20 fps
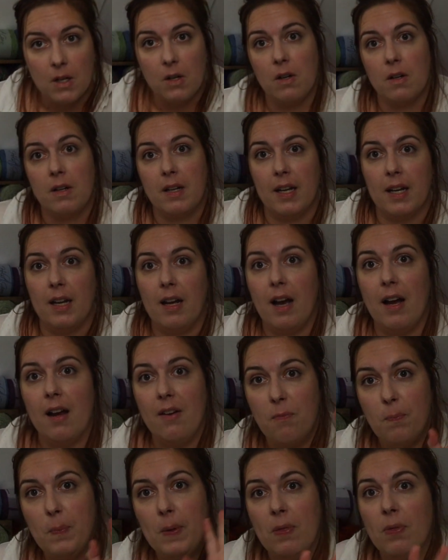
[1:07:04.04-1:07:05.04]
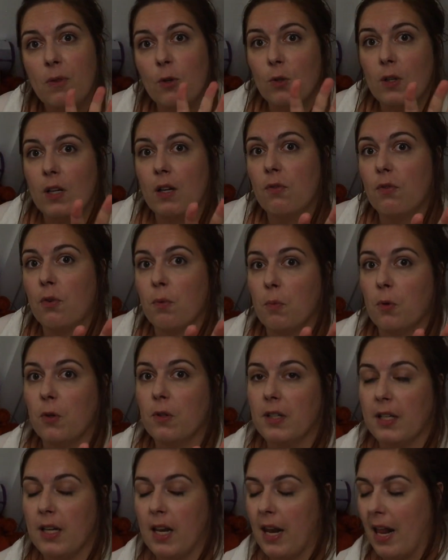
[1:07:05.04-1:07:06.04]
Okay, I've been talking for more
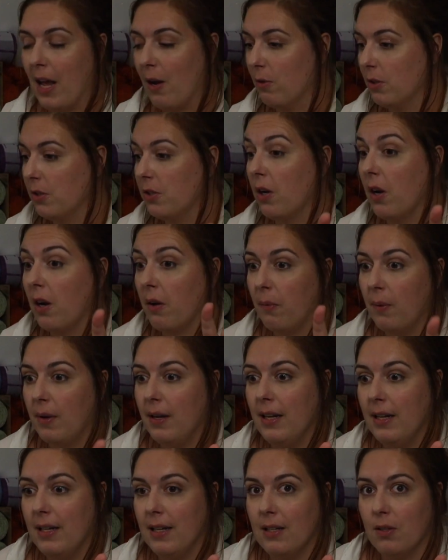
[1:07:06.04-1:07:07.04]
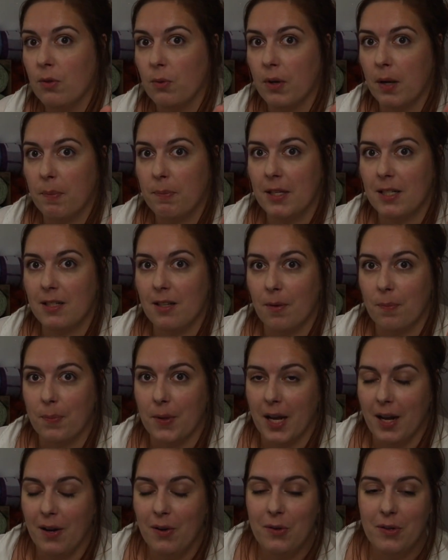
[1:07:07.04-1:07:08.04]
than an hour, so I really need to wrap this up
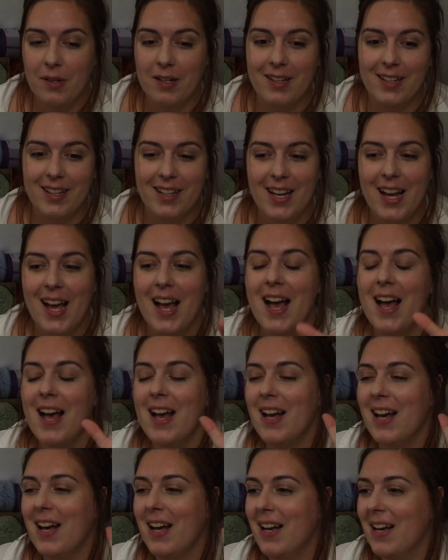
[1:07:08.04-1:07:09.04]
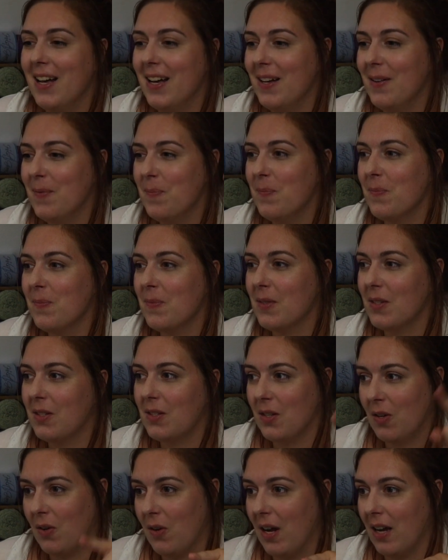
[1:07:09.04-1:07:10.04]
now.
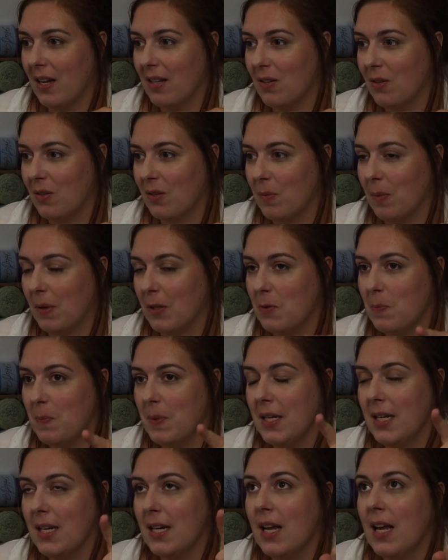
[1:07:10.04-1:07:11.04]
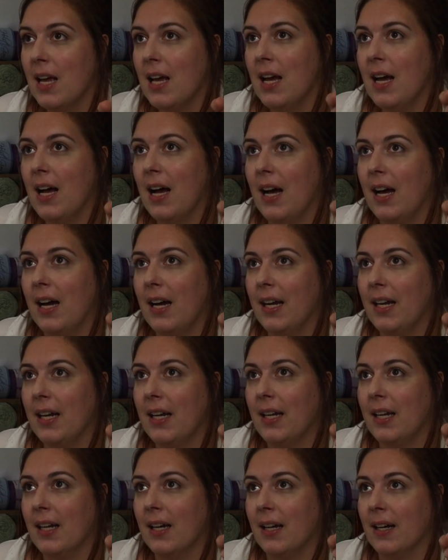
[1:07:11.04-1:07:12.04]
So I talked about spinning,
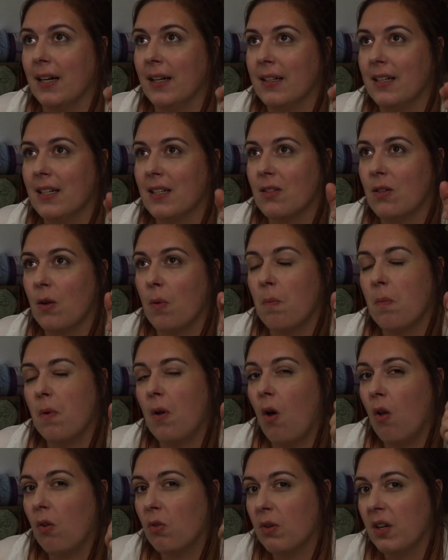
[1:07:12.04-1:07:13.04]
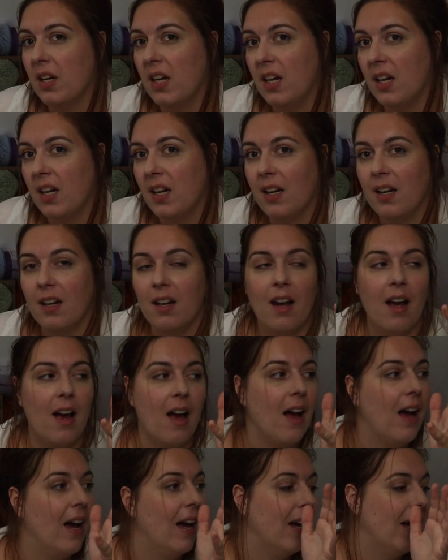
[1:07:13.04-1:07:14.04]
I did some coloring,
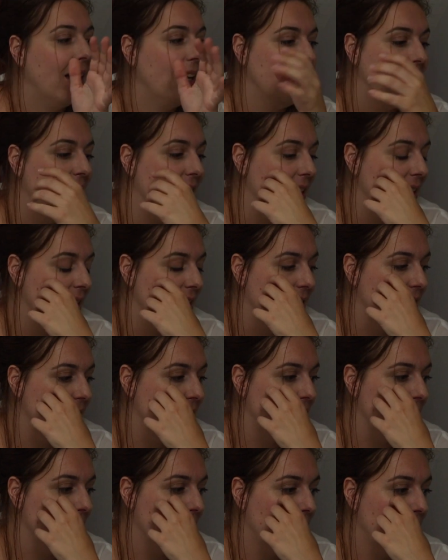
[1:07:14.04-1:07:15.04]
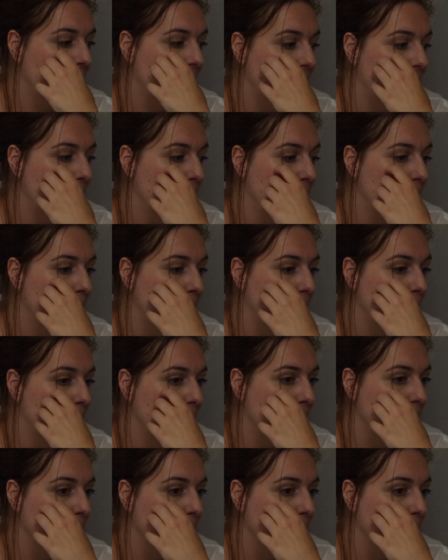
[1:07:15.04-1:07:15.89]
I did some